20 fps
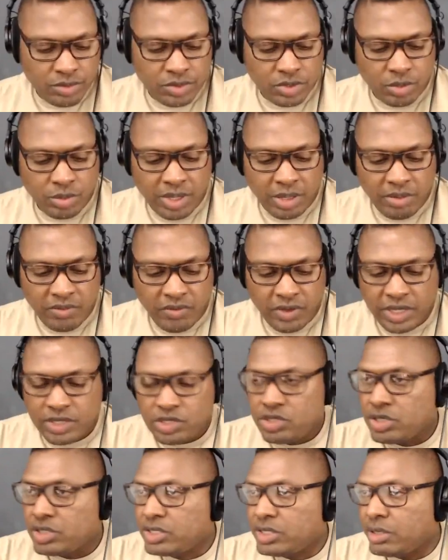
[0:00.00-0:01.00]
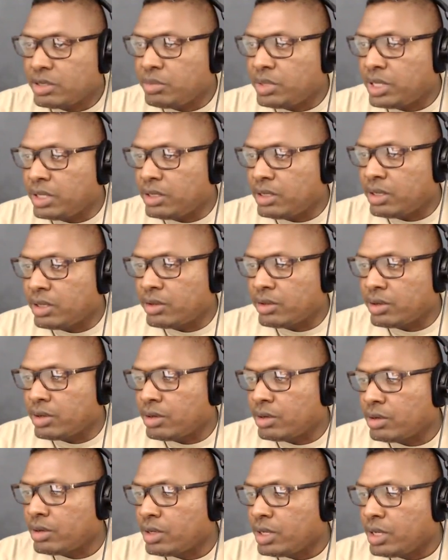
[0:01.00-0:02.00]
Babyface just sent me
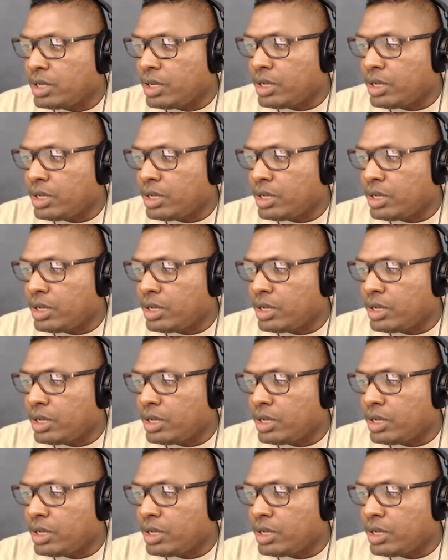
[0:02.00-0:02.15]
another.